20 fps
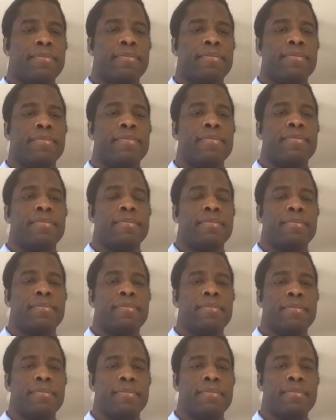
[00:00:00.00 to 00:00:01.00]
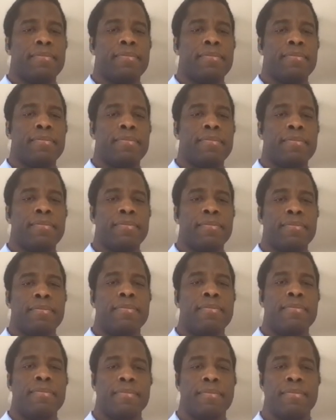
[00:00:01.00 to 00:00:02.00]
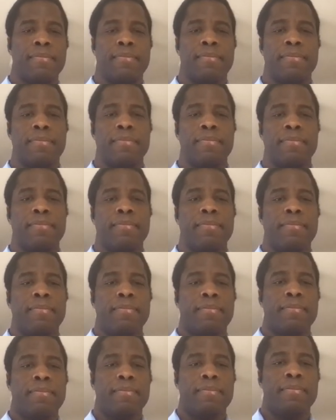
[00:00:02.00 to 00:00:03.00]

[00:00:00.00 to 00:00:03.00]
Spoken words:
(silent)